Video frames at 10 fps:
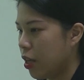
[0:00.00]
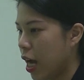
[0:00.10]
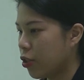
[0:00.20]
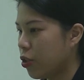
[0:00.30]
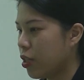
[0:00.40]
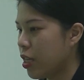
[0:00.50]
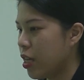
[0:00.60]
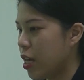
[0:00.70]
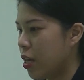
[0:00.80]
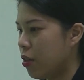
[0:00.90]

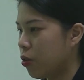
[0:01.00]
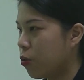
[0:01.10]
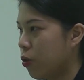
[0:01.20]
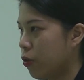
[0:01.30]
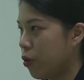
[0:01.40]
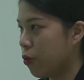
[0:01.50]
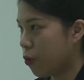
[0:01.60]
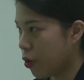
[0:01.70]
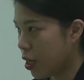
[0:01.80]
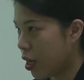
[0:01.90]
actually in
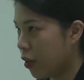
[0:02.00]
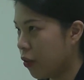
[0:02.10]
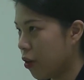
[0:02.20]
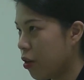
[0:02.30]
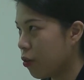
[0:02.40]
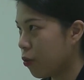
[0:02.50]
third